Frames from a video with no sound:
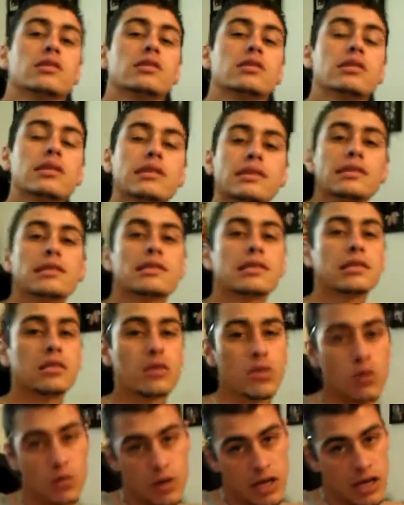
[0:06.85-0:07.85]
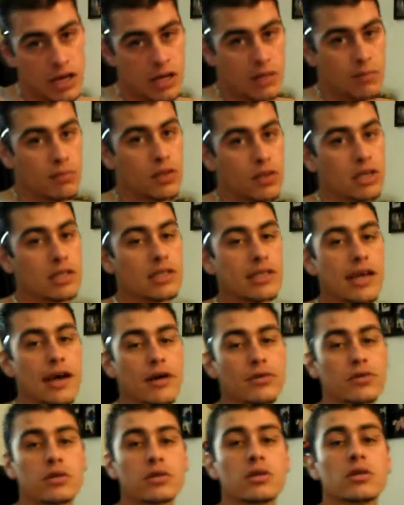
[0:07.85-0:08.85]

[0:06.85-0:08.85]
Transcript: his cool edit mix downs.